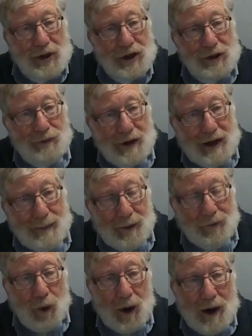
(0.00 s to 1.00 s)
just reading
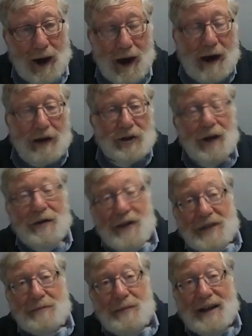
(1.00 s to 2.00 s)
before. So
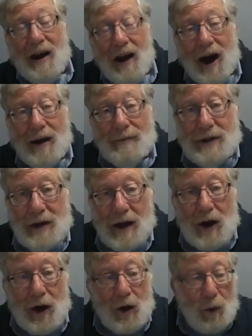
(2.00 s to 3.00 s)
this becomes
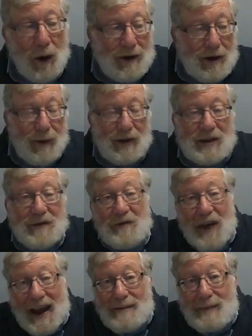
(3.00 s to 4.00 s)
one of the most
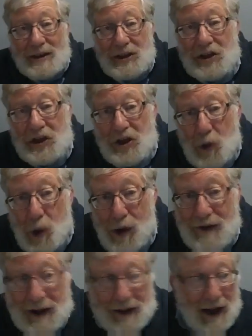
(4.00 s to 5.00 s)
famous
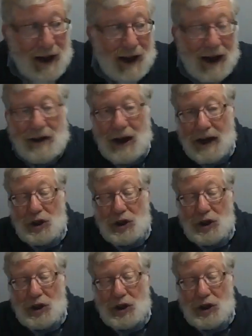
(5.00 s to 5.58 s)
stories in